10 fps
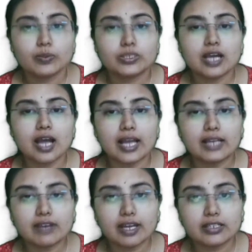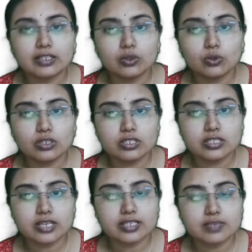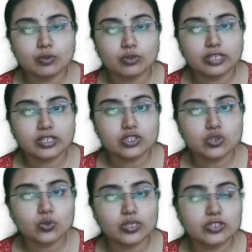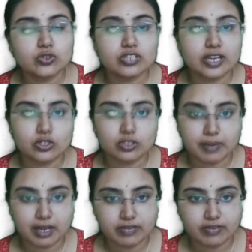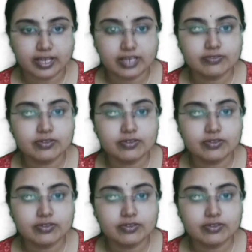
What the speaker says: with a high viral load, that is more than 2 into 10 to the power 5,